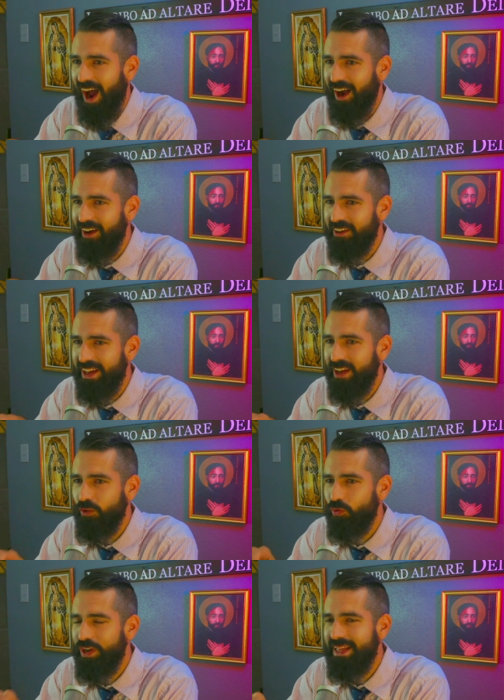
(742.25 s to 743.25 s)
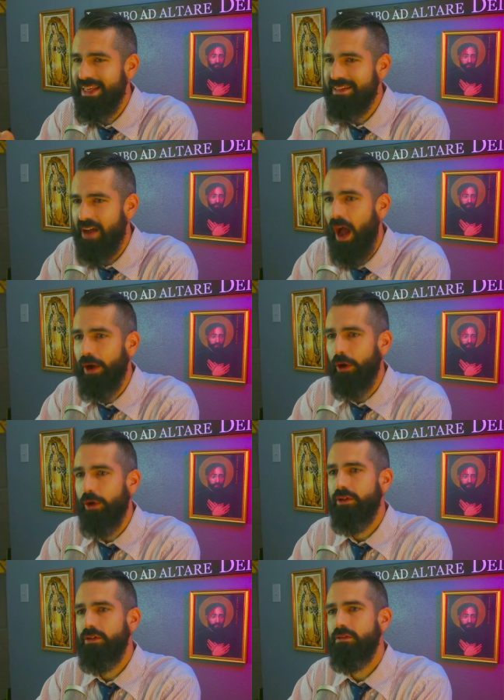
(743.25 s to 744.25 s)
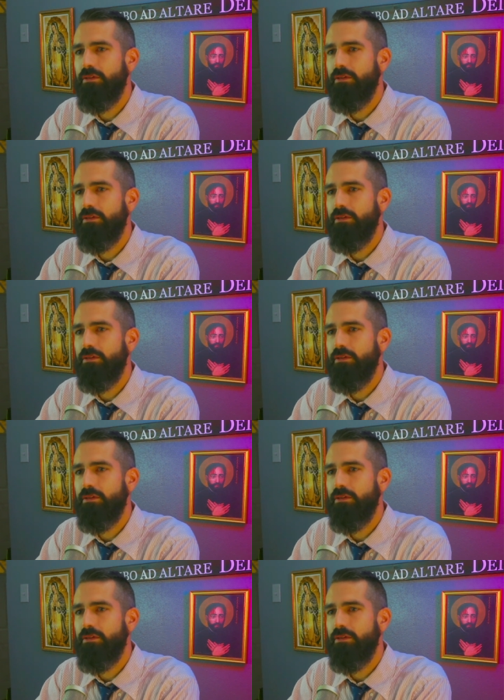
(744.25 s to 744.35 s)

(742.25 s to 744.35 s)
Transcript: are getting really tired